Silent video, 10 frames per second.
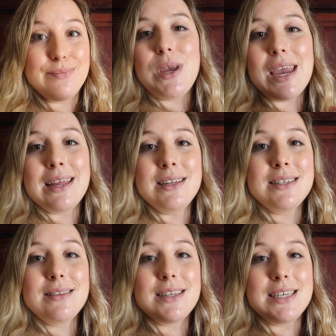We
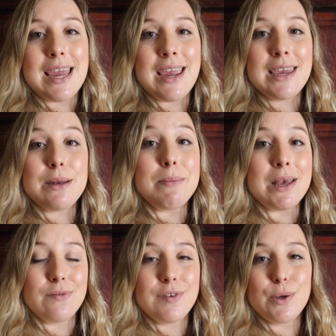ended the day in
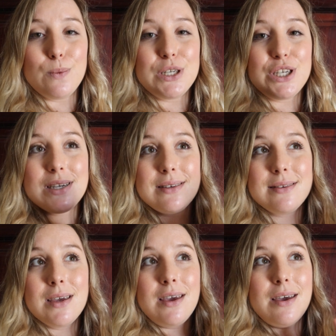Melville, which
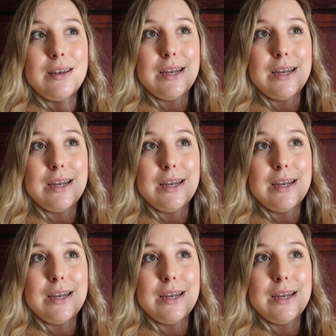is a